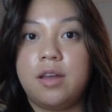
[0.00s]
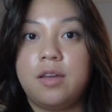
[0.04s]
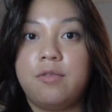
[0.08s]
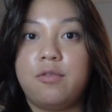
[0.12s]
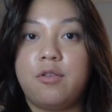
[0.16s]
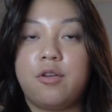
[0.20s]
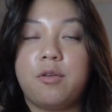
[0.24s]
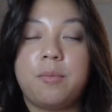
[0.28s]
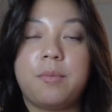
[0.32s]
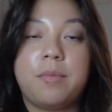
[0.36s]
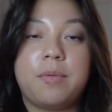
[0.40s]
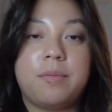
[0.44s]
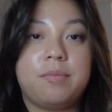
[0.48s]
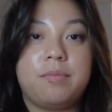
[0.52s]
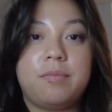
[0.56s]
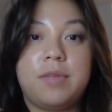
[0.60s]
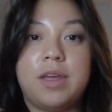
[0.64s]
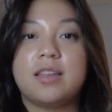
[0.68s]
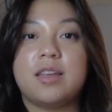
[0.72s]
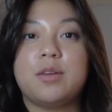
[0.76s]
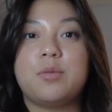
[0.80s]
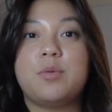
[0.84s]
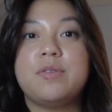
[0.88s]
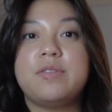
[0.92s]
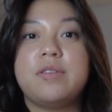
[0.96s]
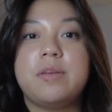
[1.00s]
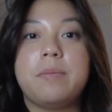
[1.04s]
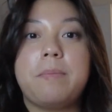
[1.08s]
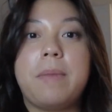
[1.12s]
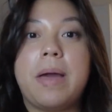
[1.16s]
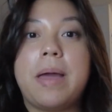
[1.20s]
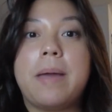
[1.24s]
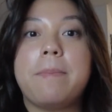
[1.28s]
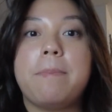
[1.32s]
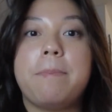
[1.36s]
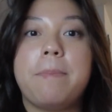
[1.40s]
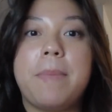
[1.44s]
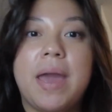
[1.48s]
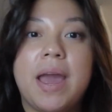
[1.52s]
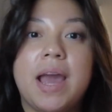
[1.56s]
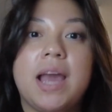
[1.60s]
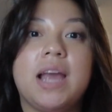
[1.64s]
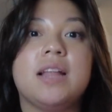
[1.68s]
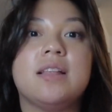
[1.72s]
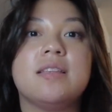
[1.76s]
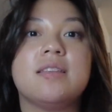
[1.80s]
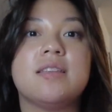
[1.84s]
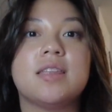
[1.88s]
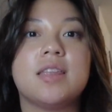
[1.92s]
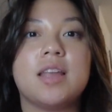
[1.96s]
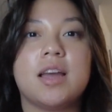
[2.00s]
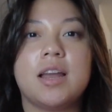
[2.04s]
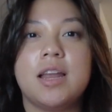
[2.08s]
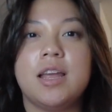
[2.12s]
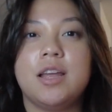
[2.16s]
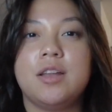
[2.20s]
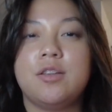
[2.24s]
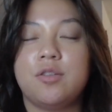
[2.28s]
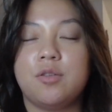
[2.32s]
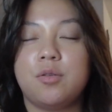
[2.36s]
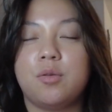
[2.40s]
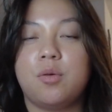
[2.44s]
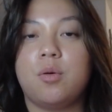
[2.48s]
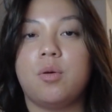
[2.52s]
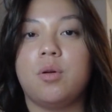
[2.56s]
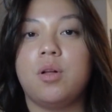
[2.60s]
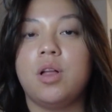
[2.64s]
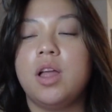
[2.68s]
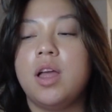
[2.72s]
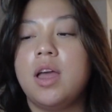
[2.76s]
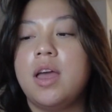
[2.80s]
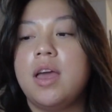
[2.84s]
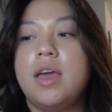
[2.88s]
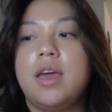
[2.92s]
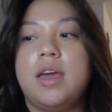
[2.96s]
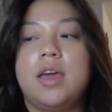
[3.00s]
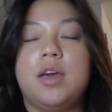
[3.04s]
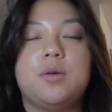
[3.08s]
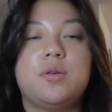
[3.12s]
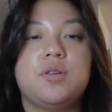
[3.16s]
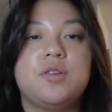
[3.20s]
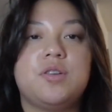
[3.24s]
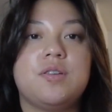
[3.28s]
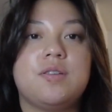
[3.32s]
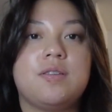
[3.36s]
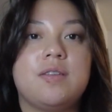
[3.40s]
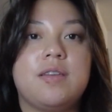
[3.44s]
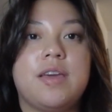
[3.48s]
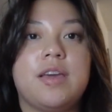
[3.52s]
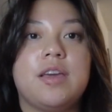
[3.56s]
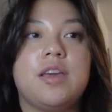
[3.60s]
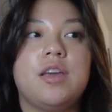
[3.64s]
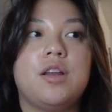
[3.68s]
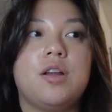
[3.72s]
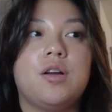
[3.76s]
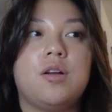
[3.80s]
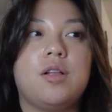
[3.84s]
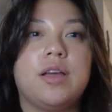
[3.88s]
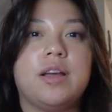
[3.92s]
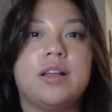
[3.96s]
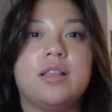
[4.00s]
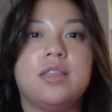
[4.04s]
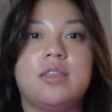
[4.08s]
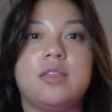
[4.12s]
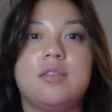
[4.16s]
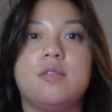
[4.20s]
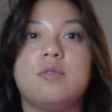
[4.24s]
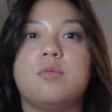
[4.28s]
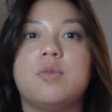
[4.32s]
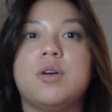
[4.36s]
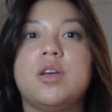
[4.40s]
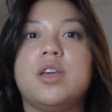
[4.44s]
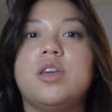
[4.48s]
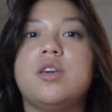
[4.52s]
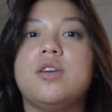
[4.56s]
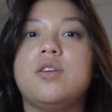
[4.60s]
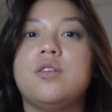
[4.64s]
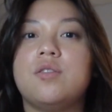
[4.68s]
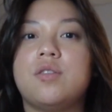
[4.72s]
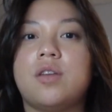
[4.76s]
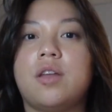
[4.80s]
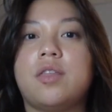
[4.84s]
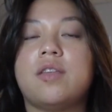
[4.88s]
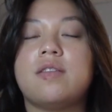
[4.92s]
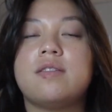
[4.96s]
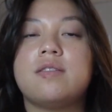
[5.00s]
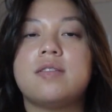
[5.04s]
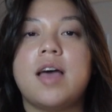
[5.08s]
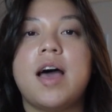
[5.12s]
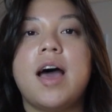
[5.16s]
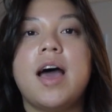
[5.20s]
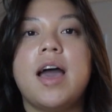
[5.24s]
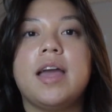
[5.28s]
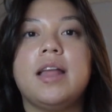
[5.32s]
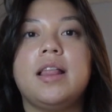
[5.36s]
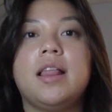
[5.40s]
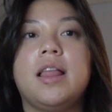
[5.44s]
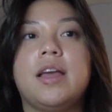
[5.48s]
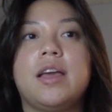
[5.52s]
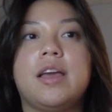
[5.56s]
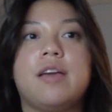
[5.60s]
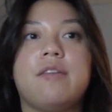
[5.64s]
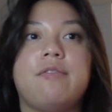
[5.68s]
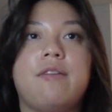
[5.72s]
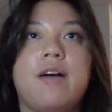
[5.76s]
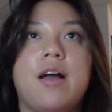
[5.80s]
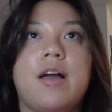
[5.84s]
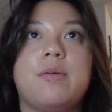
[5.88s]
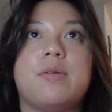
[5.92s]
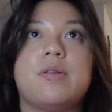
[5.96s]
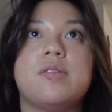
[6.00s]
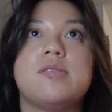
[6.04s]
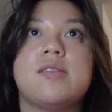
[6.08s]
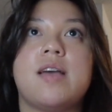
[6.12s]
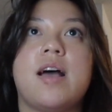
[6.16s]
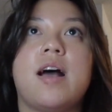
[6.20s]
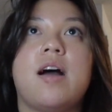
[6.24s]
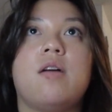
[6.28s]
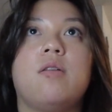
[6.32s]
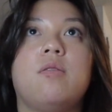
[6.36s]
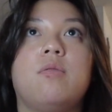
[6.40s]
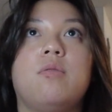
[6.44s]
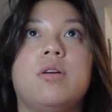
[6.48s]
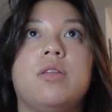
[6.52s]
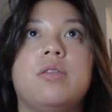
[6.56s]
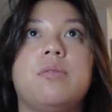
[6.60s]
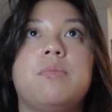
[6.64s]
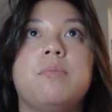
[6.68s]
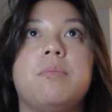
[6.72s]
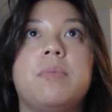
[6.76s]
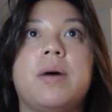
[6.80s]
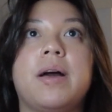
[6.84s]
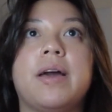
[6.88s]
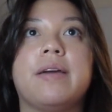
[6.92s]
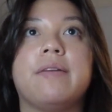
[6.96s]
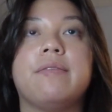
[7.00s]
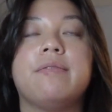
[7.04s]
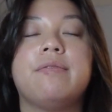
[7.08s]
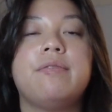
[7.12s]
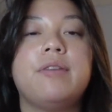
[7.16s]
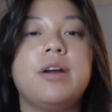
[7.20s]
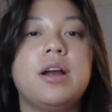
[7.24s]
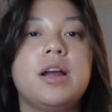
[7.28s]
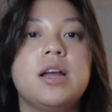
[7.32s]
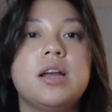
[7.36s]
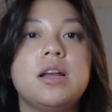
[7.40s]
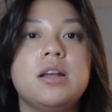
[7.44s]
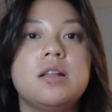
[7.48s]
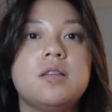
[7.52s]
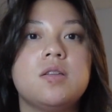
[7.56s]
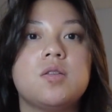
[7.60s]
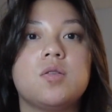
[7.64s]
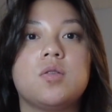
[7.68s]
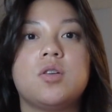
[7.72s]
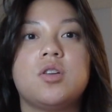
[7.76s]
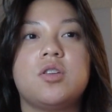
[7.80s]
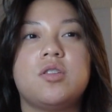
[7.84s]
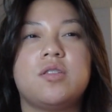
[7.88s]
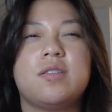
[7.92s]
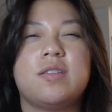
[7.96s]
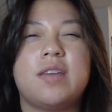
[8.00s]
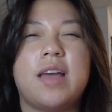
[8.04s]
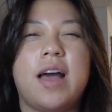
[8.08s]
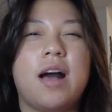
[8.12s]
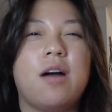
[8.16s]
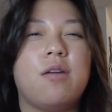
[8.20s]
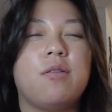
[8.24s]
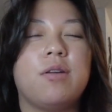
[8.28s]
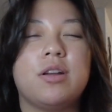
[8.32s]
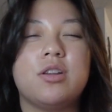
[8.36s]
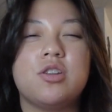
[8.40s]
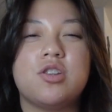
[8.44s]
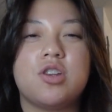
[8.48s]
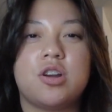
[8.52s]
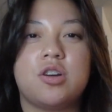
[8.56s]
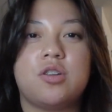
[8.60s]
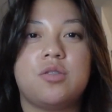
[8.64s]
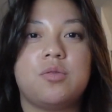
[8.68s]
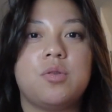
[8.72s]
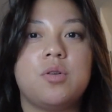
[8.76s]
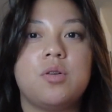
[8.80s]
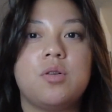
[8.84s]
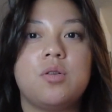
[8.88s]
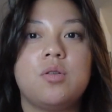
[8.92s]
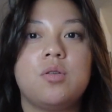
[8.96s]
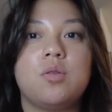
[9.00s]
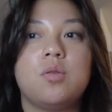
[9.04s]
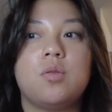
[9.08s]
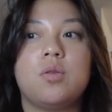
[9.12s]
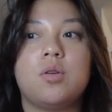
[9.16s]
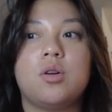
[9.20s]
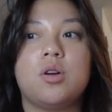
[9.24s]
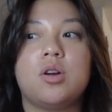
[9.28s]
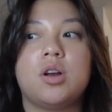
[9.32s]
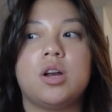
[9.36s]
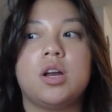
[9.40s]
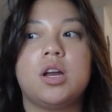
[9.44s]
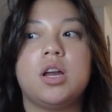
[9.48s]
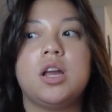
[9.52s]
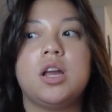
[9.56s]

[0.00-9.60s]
from it wasn't my main study tool. It was just what you use on the side, if I was out with my friends or just out in general, or